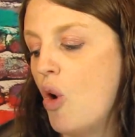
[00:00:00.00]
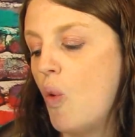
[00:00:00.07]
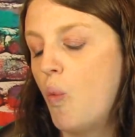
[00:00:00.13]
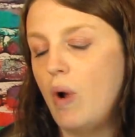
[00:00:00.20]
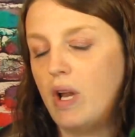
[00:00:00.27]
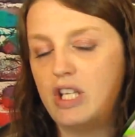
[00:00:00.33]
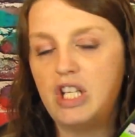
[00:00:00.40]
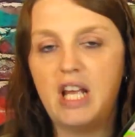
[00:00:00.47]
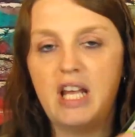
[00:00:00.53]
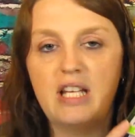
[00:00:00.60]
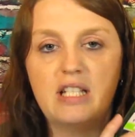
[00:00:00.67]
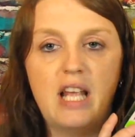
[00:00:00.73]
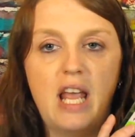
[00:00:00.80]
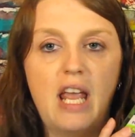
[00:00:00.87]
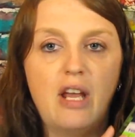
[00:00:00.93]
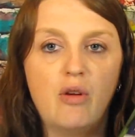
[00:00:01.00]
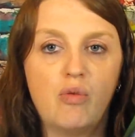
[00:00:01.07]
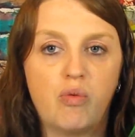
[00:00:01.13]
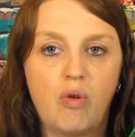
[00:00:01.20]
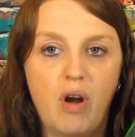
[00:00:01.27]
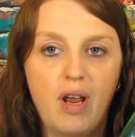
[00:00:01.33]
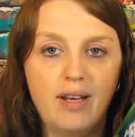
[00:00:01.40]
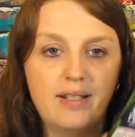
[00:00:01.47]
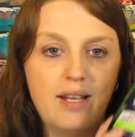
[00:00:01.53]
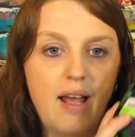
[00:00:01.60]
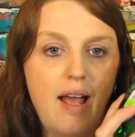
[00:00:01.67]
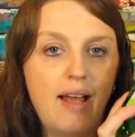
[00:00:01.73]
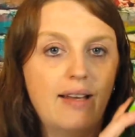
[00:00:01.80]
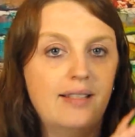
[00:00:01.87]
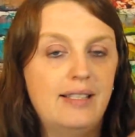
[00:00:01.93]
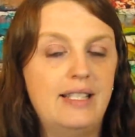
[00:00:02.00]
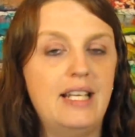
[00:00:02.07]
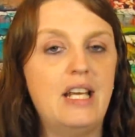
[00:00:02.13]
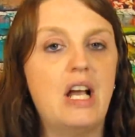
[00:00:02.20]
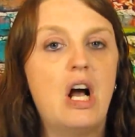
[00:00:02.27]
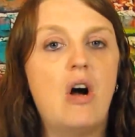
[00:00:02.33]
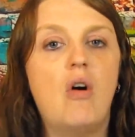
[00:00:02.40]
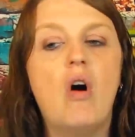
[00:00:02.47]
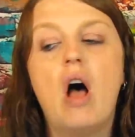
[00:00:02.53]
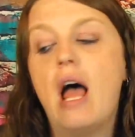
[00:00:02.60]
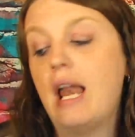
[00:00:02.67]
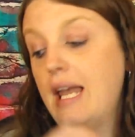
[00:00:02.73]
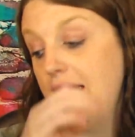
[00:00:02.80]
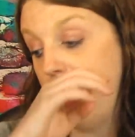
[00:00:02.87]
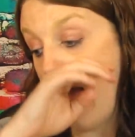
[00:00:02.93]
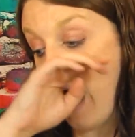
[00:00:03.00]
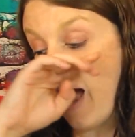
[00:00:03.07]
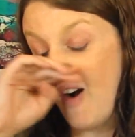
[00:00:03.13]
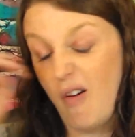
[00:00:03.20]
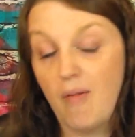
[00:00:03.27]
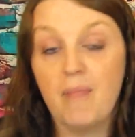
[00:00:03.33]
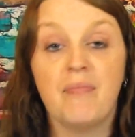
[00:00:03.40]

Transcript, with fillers: which is a great deal. Now,